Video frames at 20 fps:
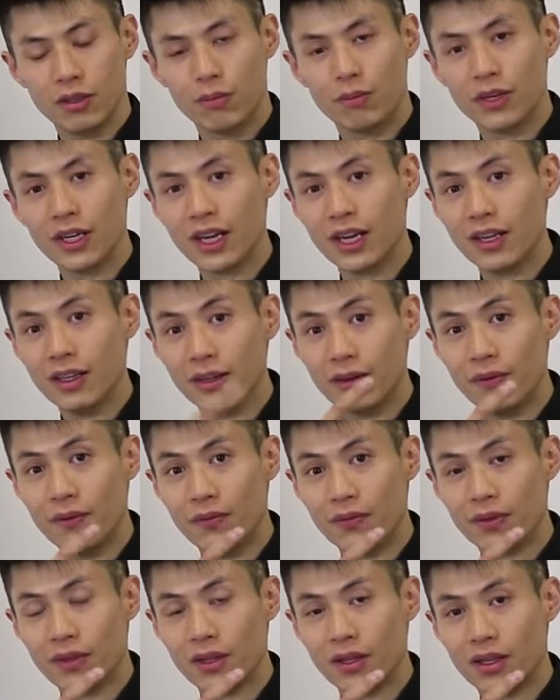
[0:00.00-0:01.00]
your brain
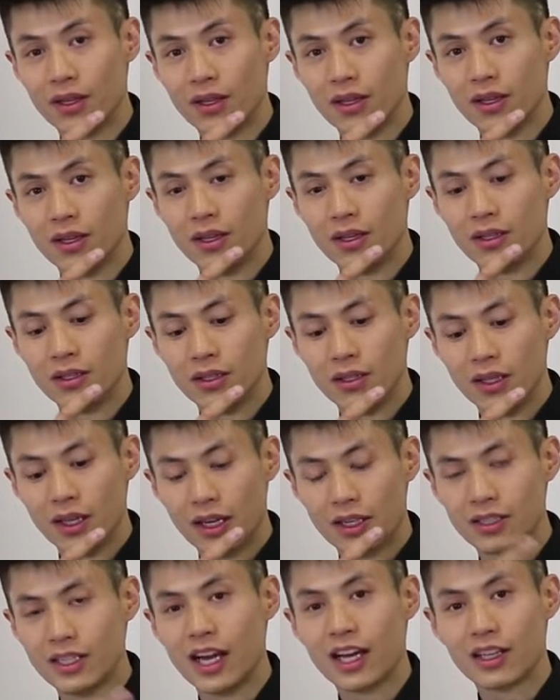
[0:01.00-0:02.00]

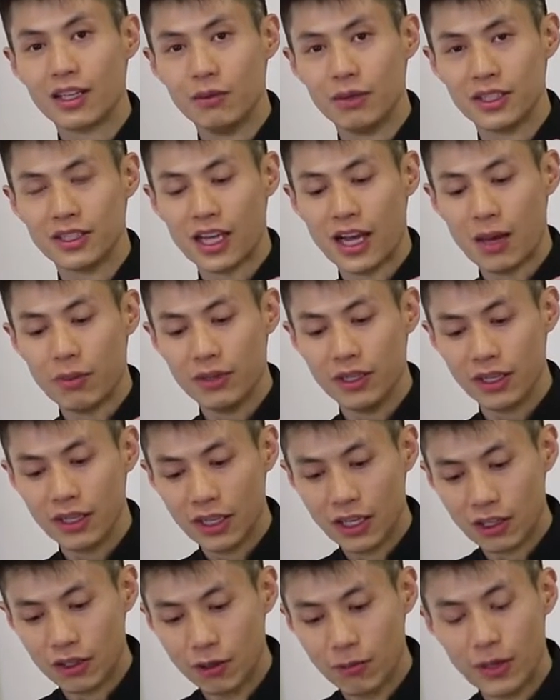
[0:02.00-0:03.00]
exactly what's
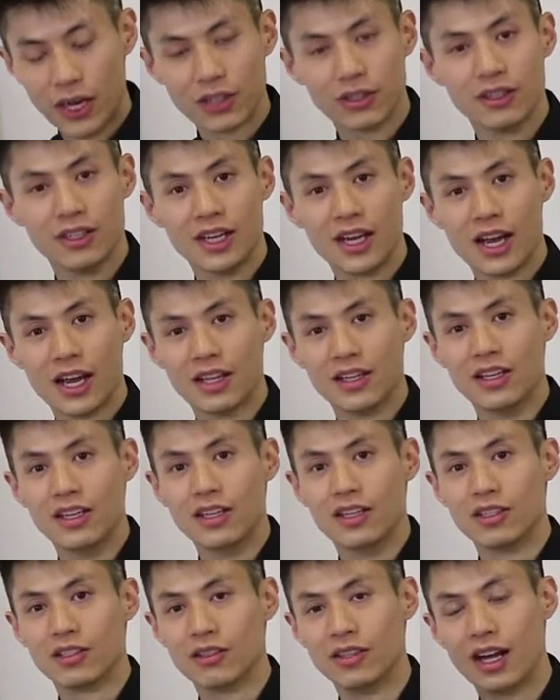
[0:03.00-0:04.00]
happening and go back to your hand.
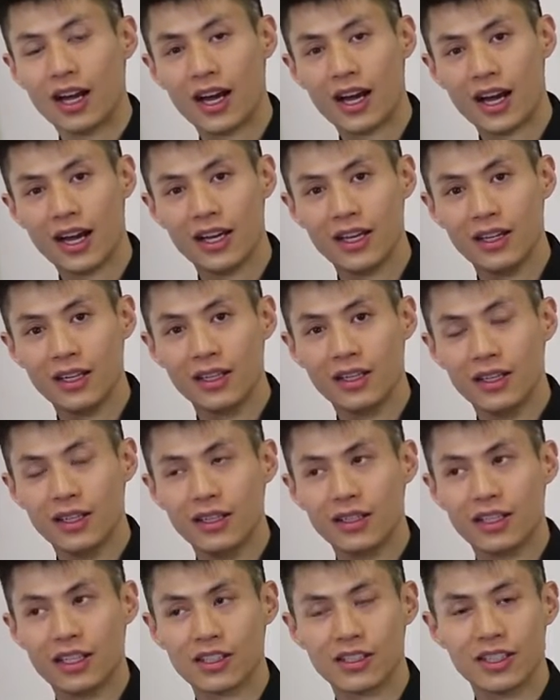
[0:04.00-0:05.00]
So your eye
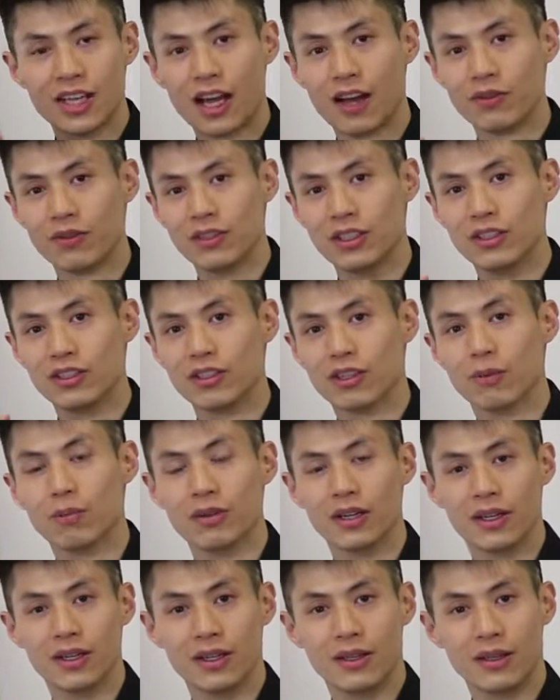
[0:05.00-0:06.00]
doesn't have to
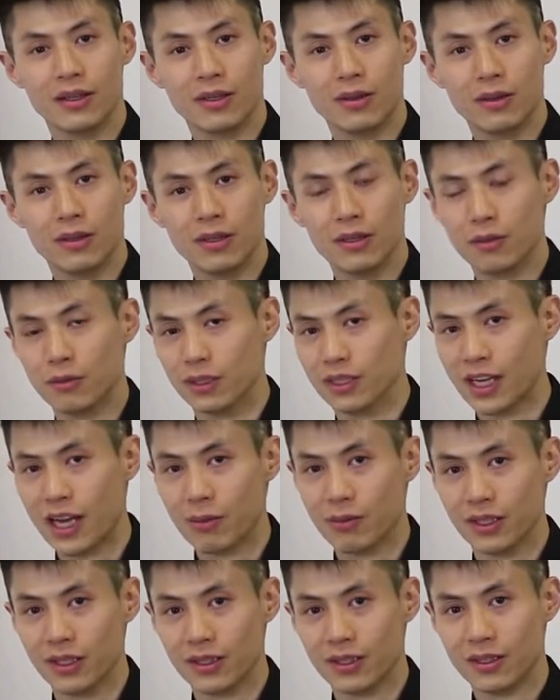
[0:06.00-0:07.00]
interpret what's
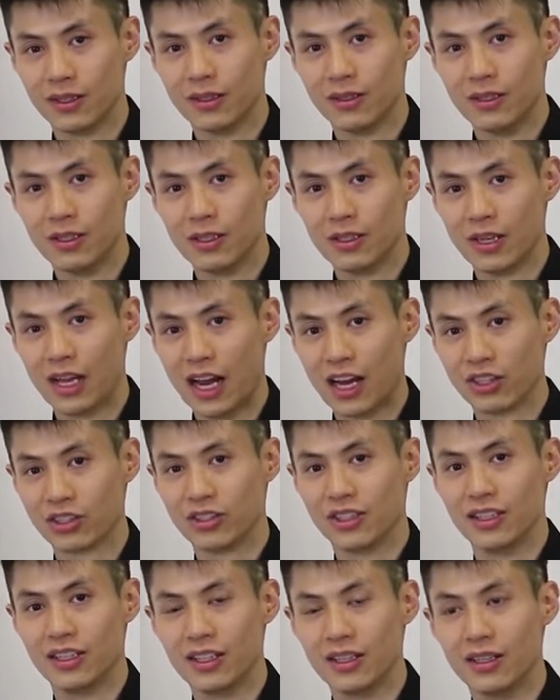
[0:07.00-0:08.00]
happening.
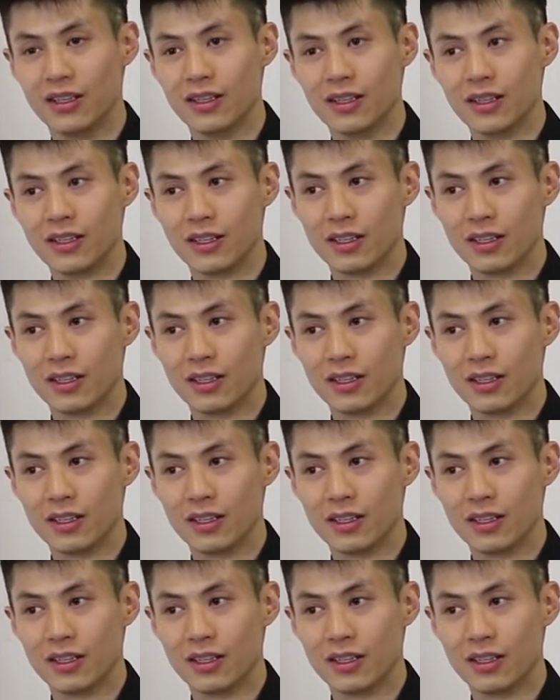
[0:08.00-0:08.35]
Actually,